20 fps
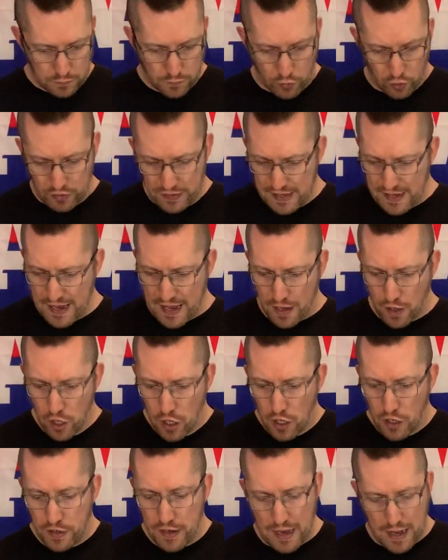But yeah,
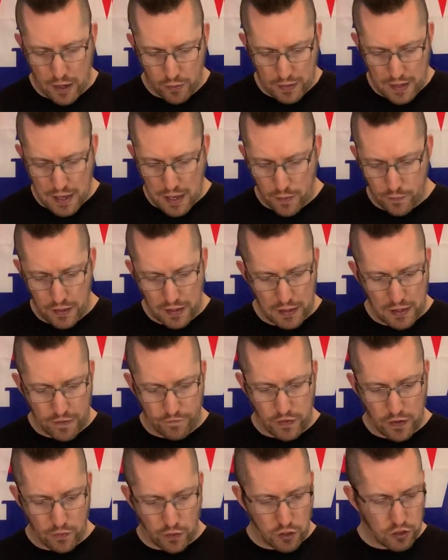now
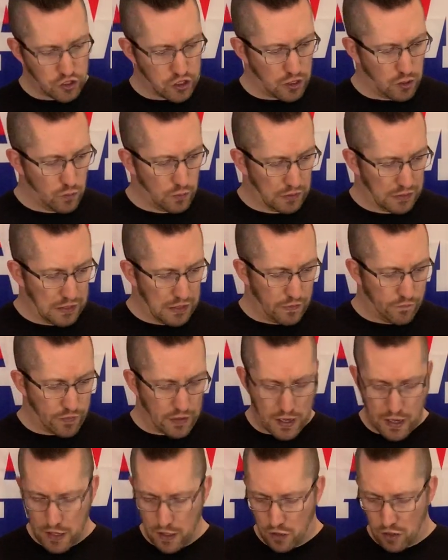if you want to leave
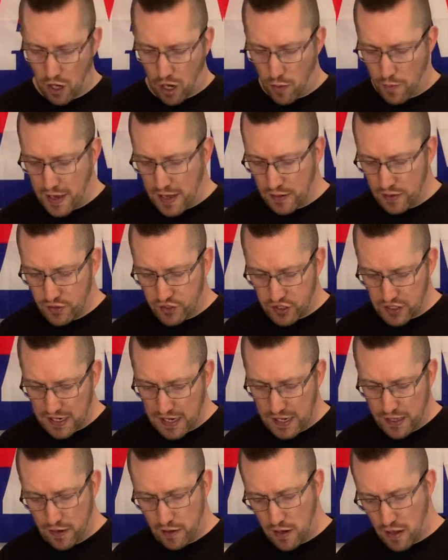a comment
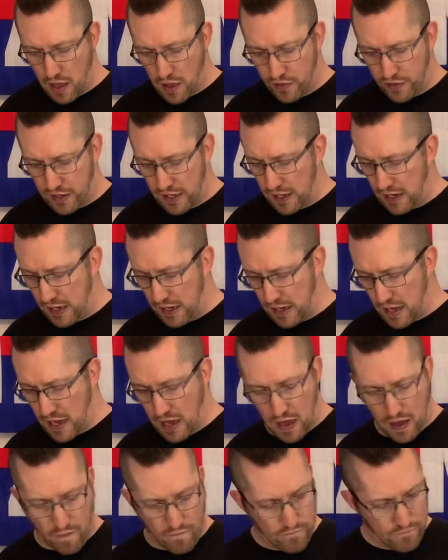in
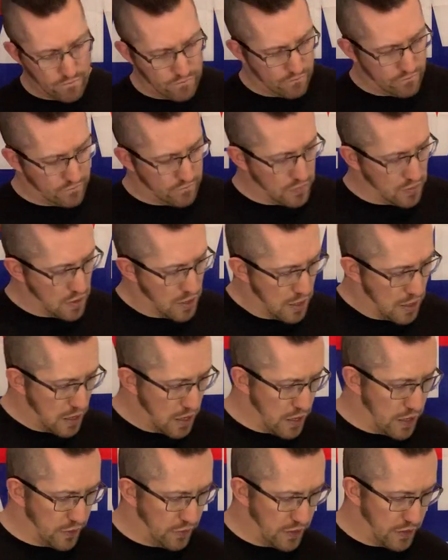the
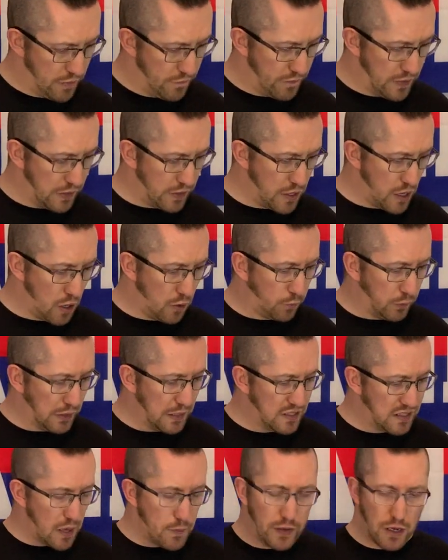video,
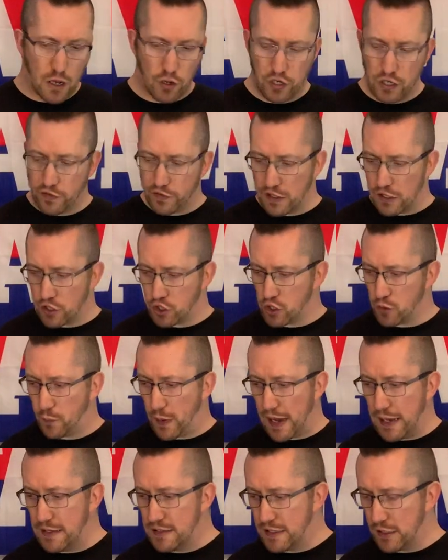please let me know. Do you think I should
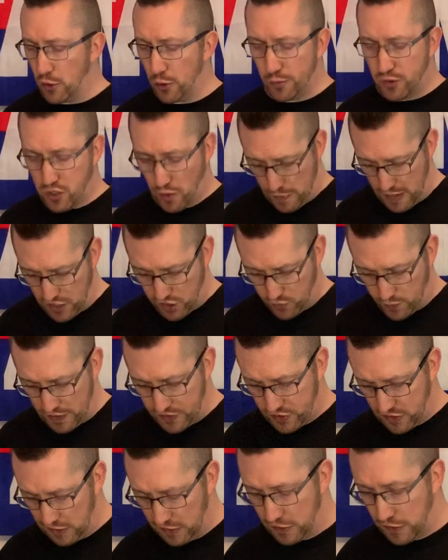paint it up to match my
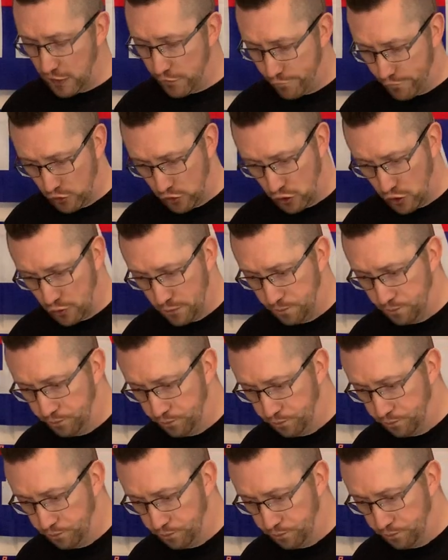TD4?